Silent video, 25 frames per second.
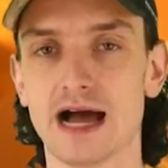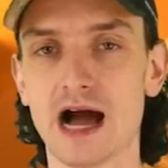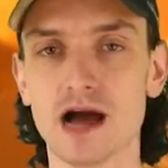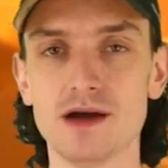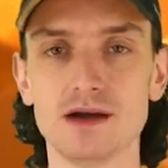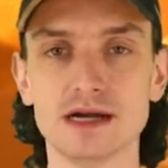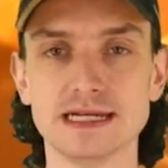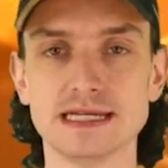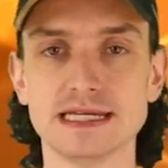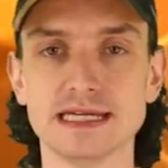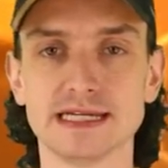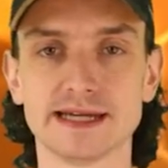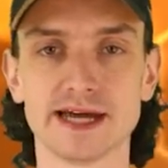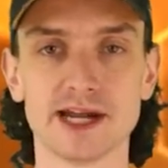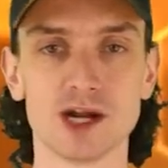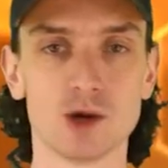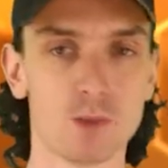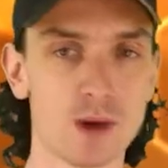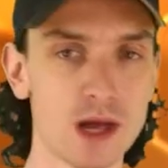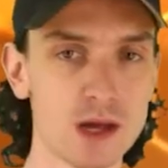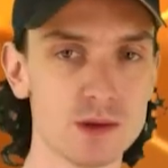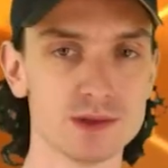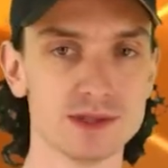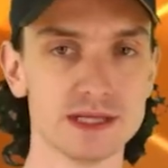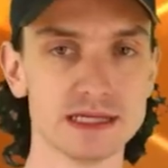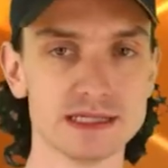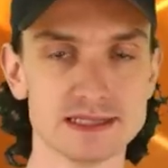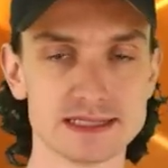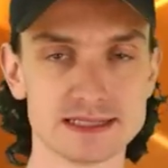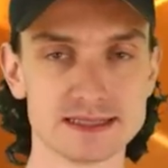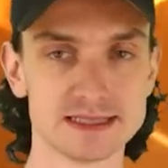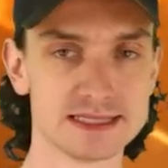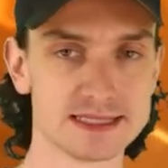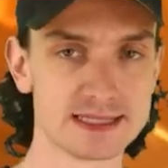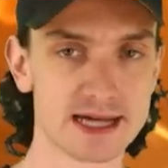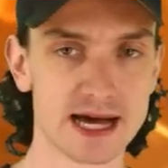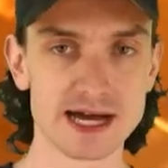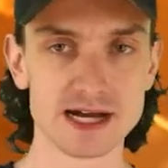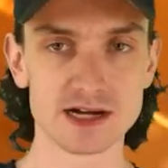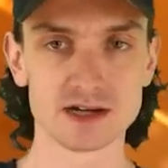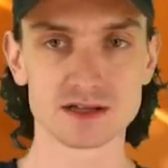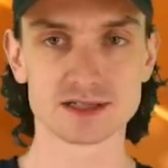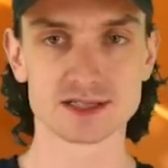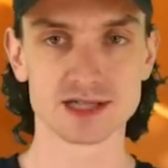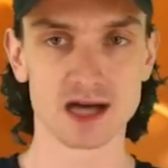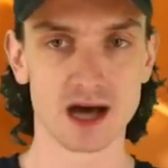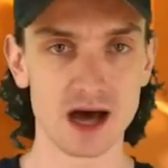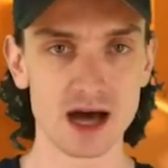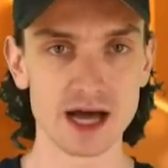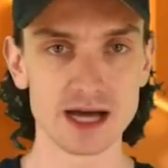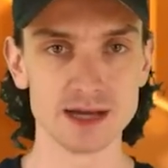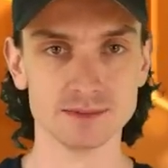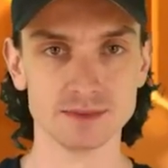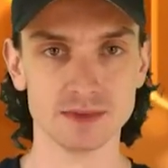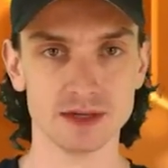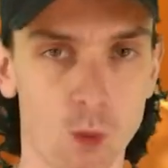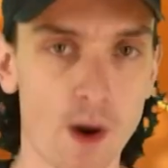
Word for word: How did he get away with it this entire time?